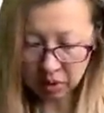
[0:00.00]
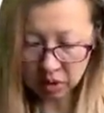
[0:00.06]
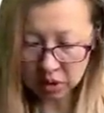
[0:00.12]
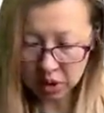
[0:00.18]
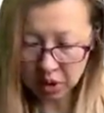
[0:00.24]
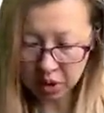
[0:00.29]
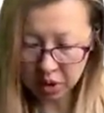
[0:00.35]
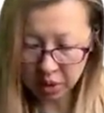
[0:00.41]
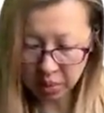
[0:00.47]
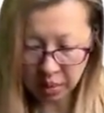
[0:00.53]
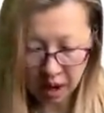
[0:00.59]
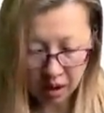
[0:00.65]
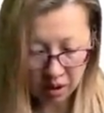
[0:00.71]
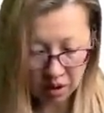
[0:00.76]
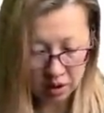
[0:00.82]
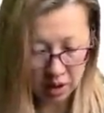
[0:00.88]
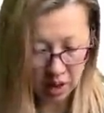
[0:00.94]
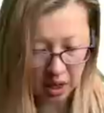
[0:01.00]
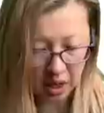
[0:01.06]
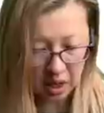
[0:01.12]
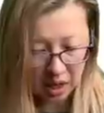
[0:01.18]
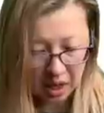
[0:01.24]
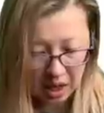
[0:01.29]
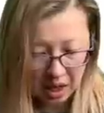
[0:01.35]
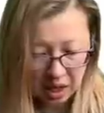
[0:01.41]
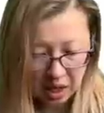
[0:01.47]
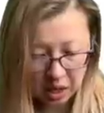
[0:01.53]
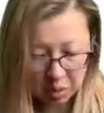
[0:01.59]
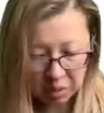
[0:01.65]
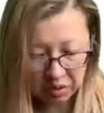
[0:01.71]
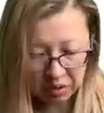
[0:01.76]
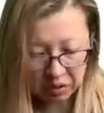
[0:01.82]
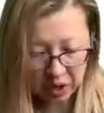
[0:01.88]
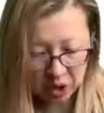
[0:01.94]
So Caparo said, the
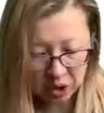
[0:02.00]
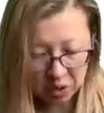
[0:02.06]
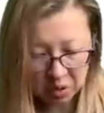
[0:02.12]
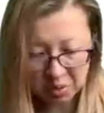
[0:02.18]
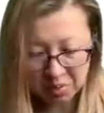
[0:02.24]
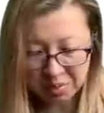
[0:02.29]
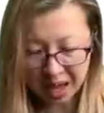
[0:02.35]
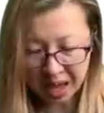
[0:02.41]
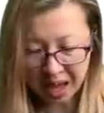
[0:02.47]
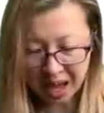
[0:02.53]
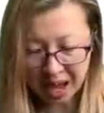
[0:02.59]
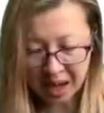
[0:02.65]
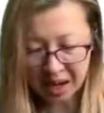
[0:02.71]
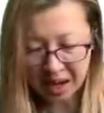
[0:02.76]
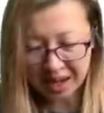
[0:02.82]
professional man,